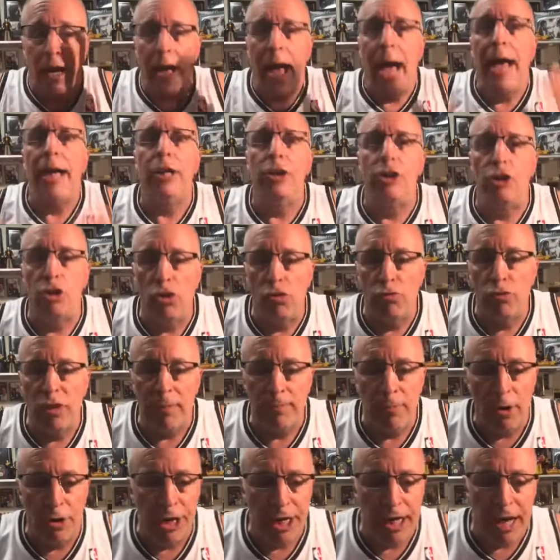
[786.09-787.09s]
how you doing,
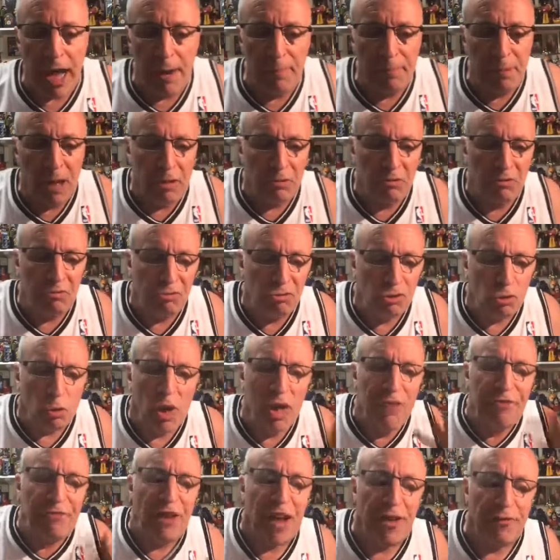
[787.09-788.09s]
Remo? You got about
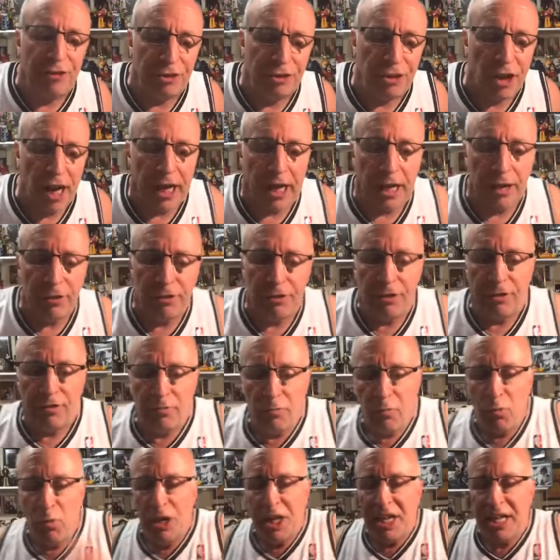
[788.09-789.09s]
twenty-five seconds.
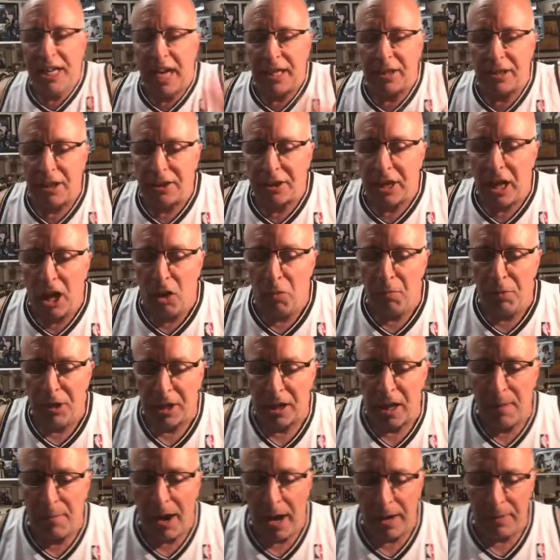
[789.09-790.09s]
What do you got to tell me?
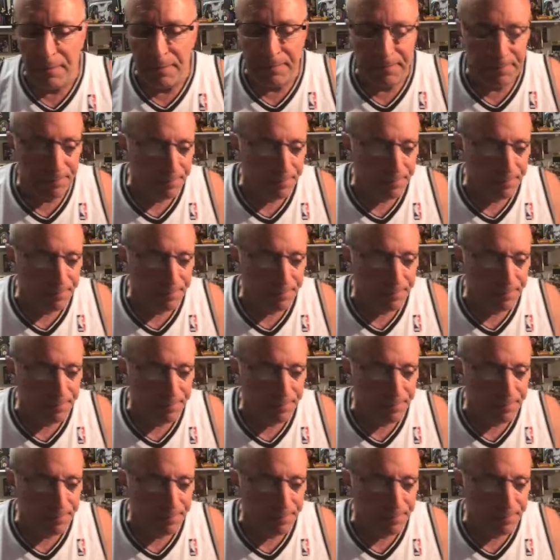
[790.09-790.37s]
Come on.